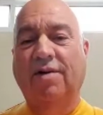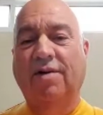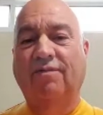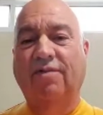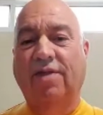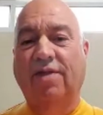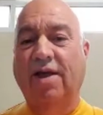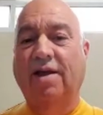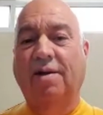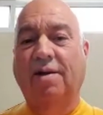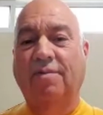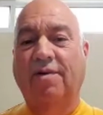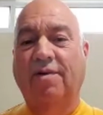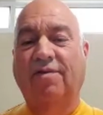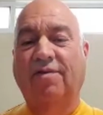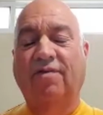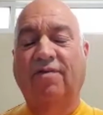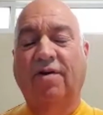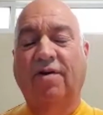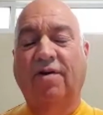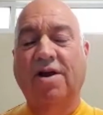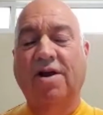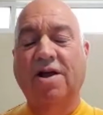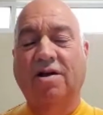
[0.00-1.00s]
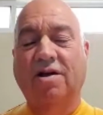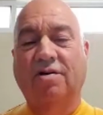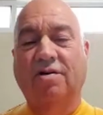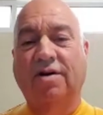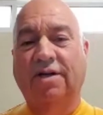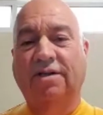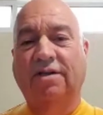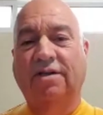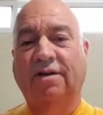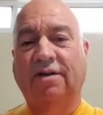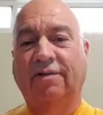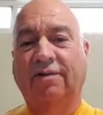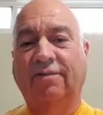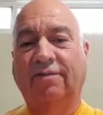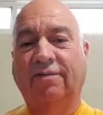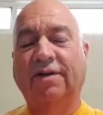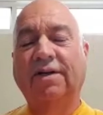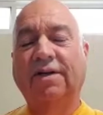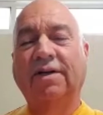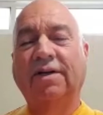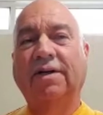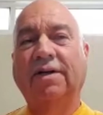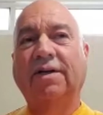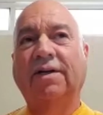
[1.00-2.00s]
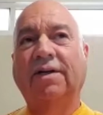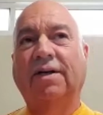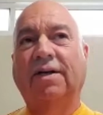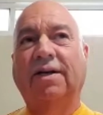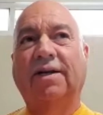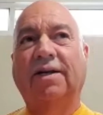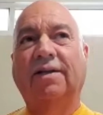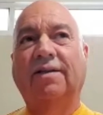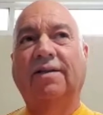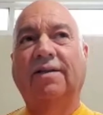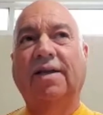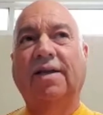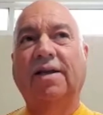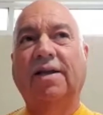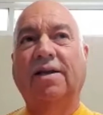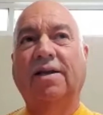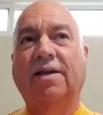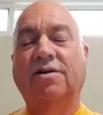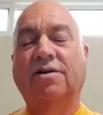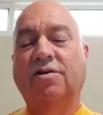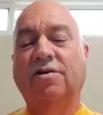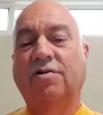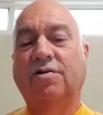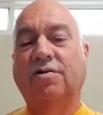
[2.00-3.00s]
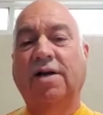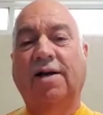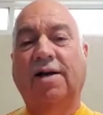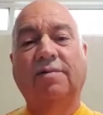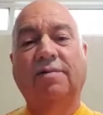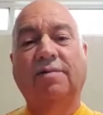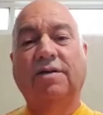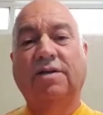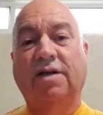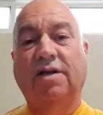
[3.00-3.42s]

they can be very aggressive, and they can do damage.